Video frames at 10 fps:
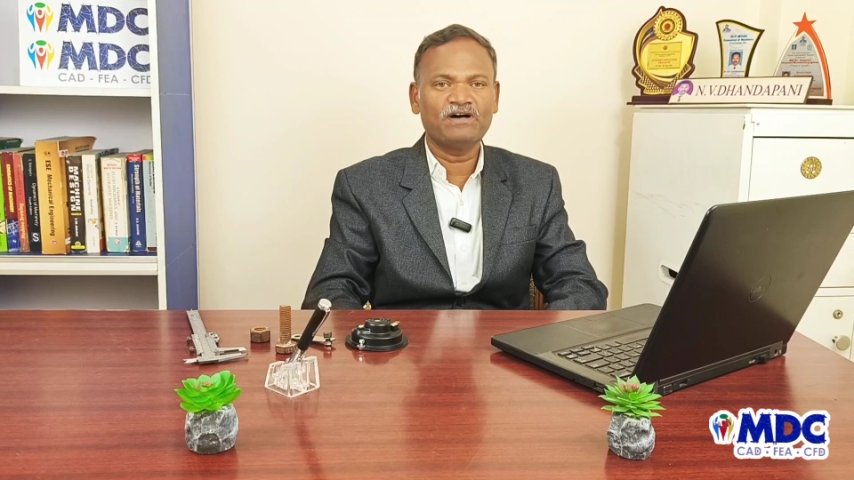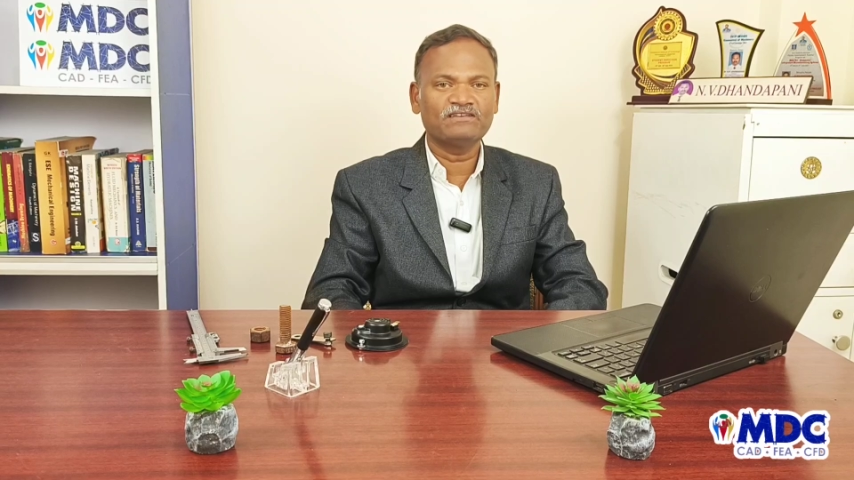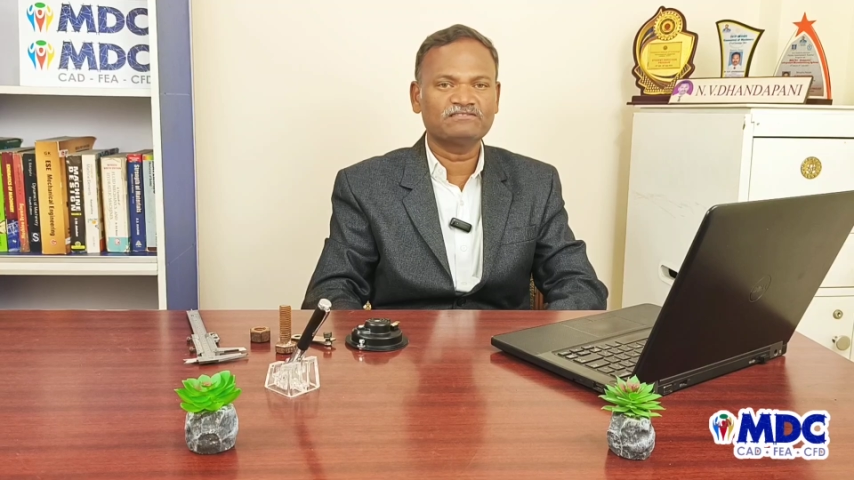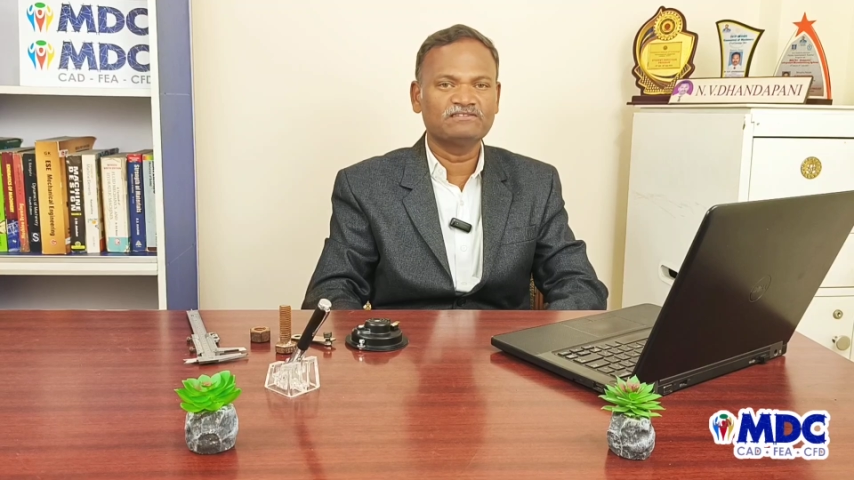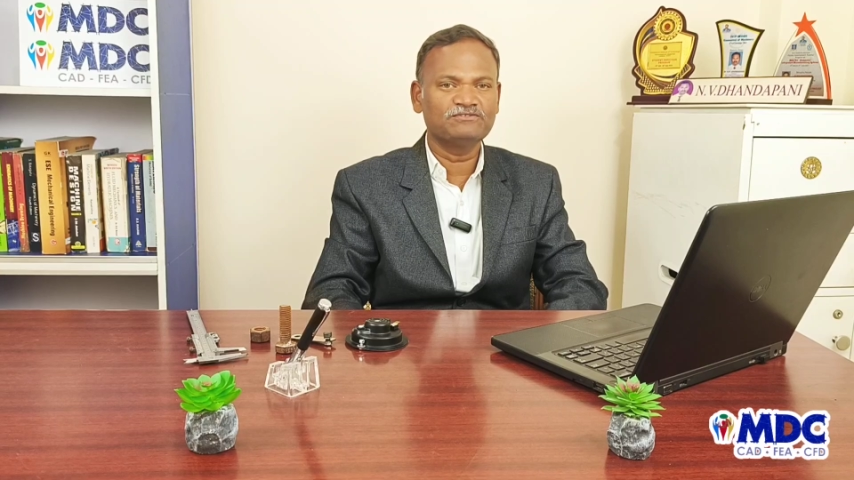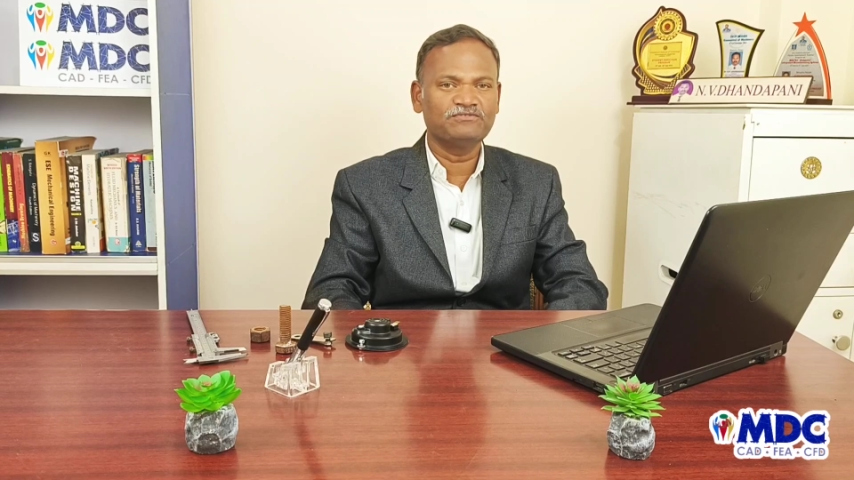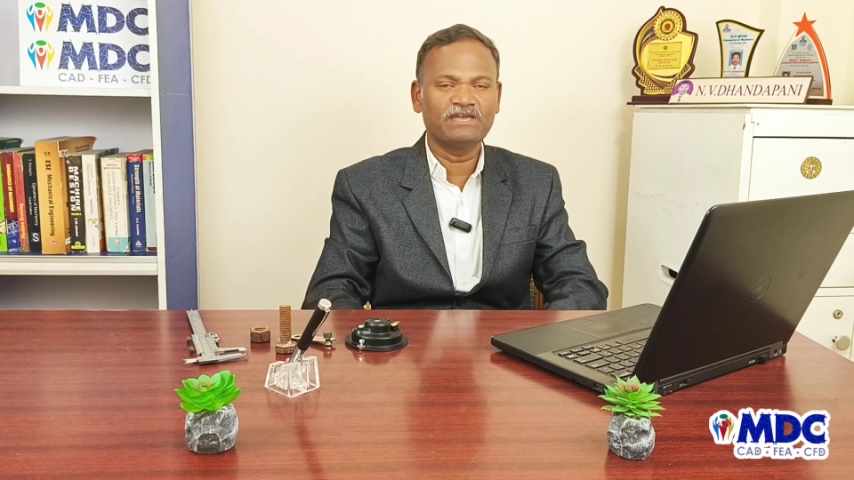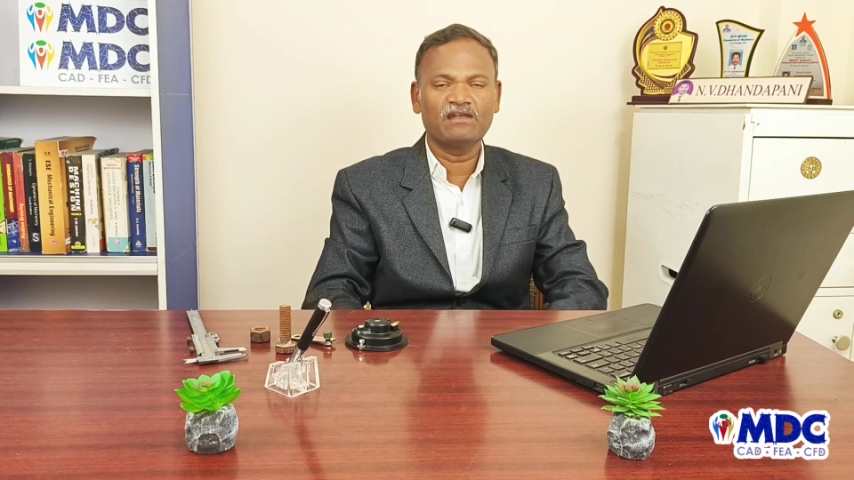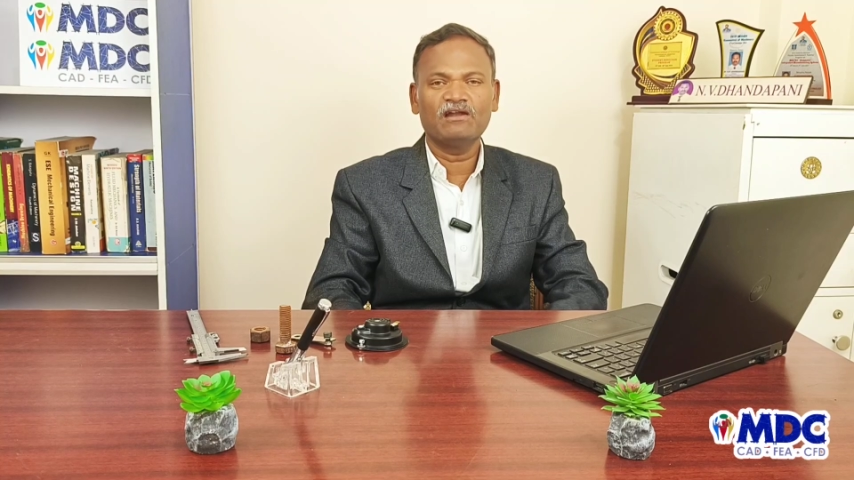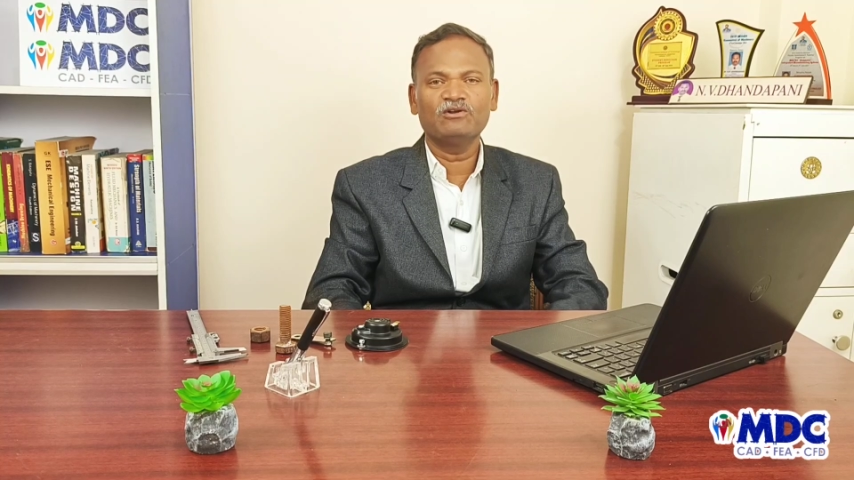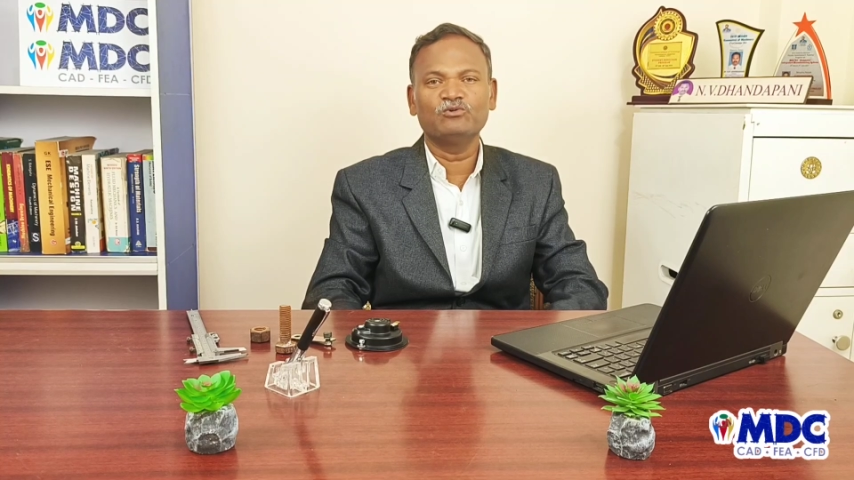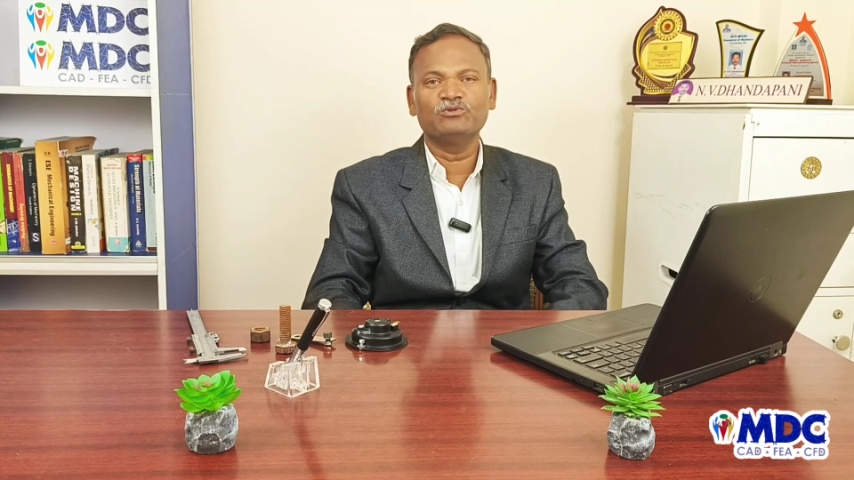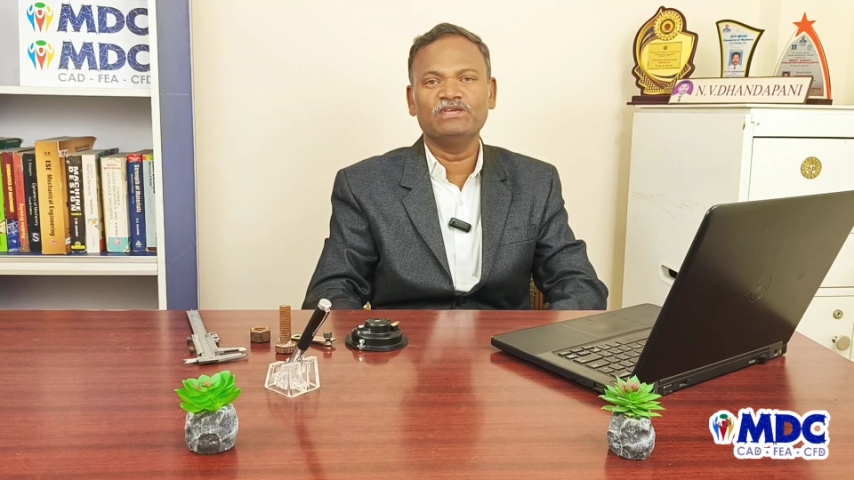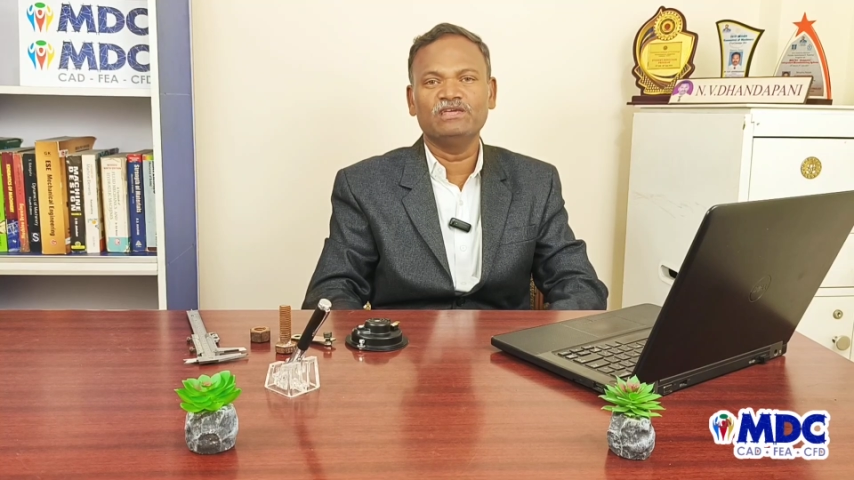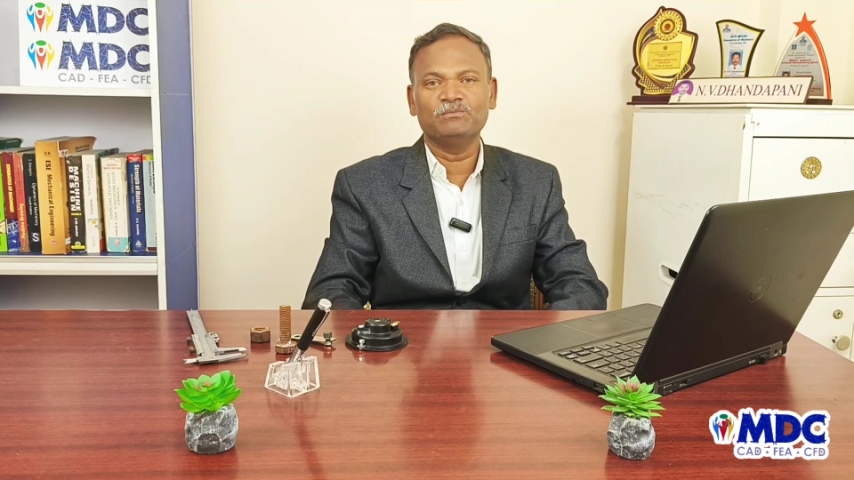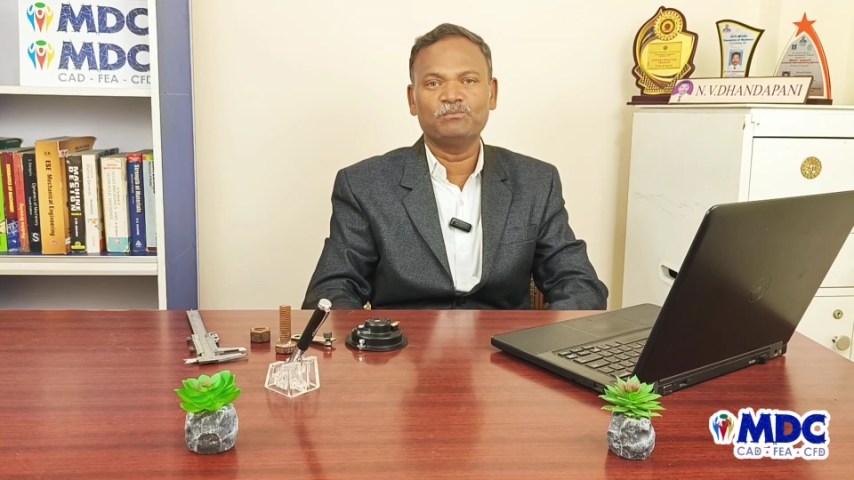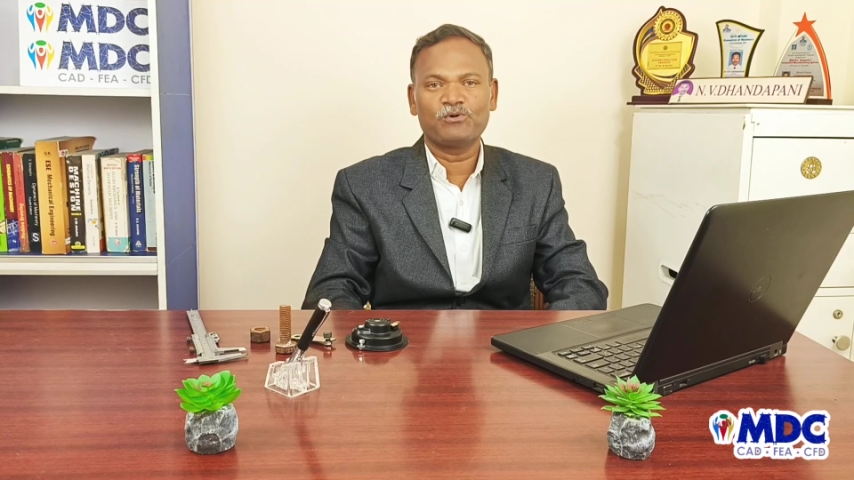fasteners we cannot do the